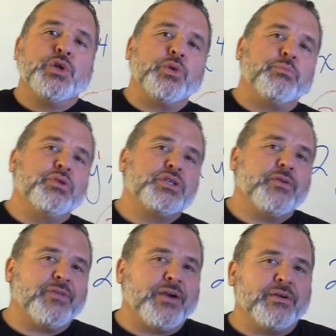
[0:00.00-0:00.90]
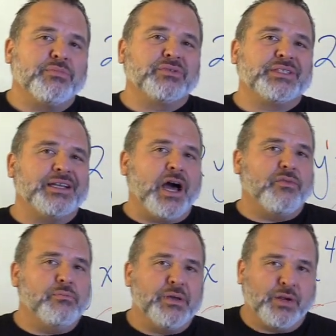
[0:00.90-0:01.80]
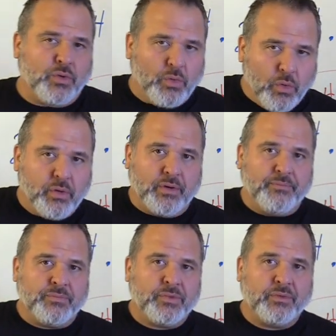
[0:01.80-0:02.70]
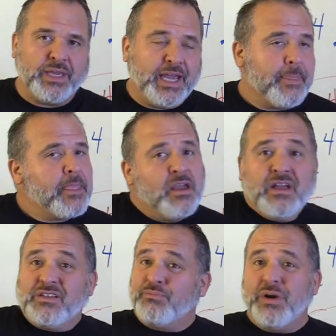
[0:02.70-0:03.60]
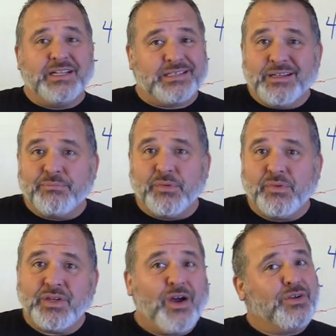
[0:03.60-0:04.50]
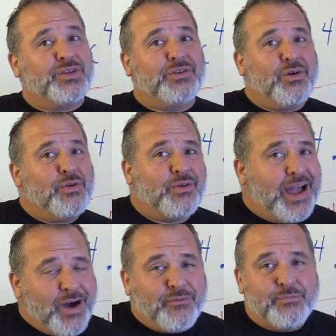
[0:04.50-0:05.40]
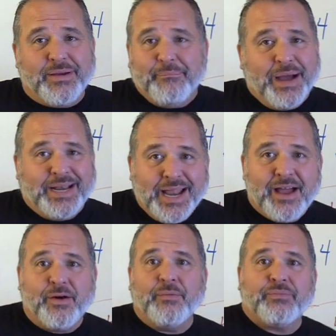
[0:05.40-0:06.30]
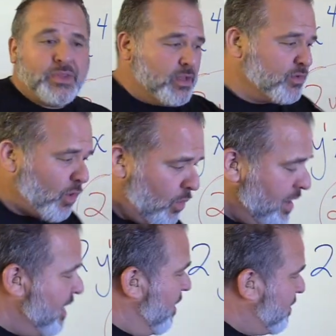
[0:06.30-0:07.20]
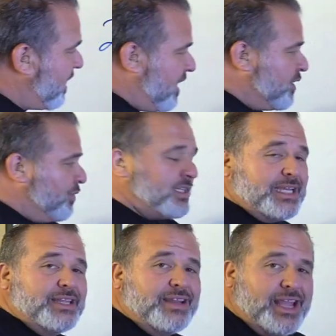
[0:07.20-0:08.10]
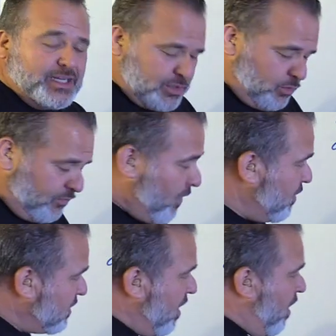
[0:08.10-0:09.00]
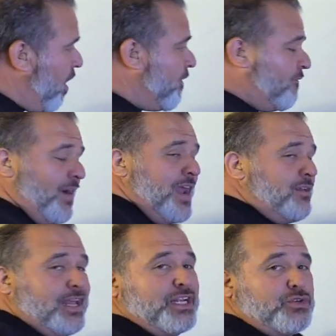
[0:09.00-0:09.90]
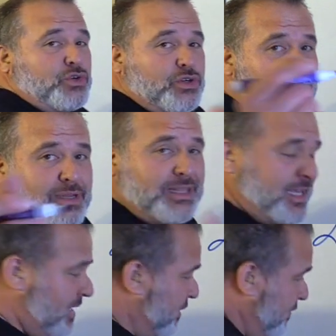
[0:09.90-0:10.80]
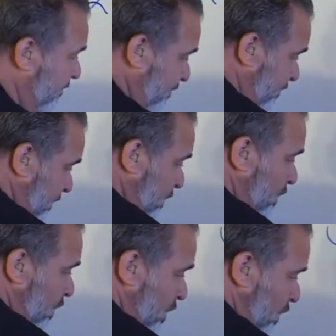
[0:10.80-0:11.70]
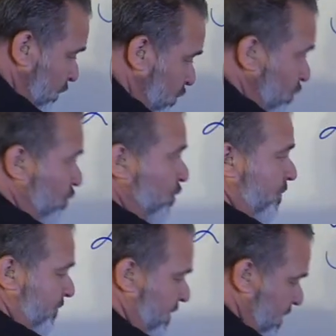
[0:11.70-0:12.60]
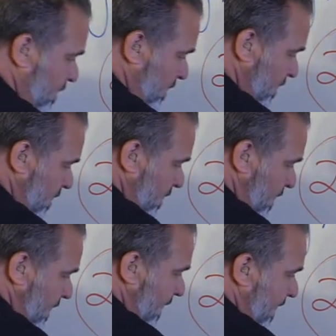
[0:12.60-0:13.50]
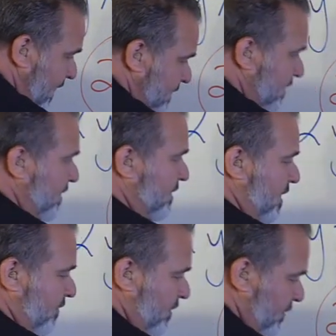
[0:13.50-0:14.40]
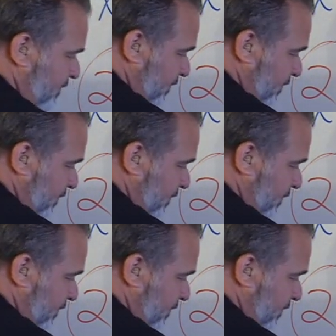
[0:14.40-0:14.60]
to put your variables in alphabetical order. Okay? It's pretty simple. Y'all should know your alphabet by now. So because we said that X goes first, our final answer could be this. 2 x to the 7th,